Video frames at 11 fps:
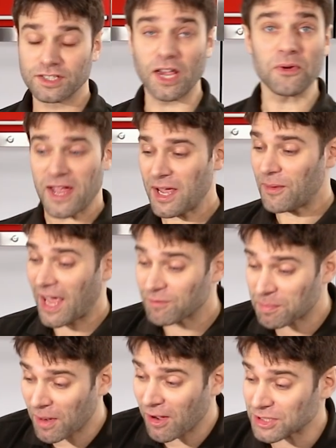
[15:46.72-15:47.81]
So here we have
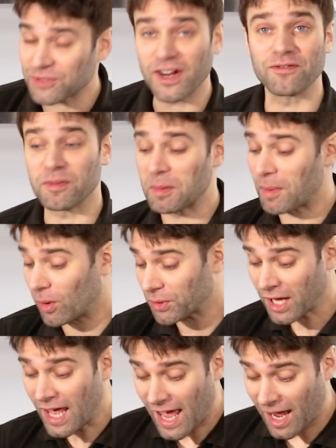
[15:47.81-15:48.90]
the part straight from the mould.
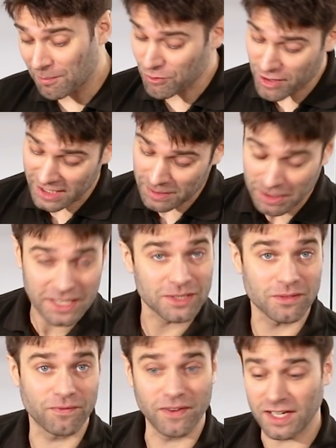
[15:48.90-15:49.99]
I'm really pleased
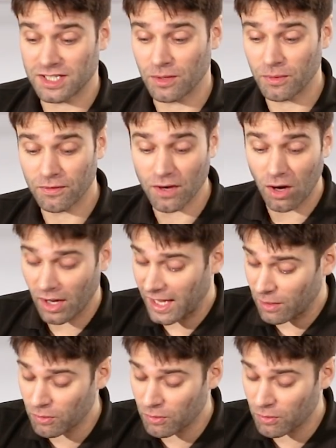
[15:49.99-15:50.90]
with the finish that we've got here.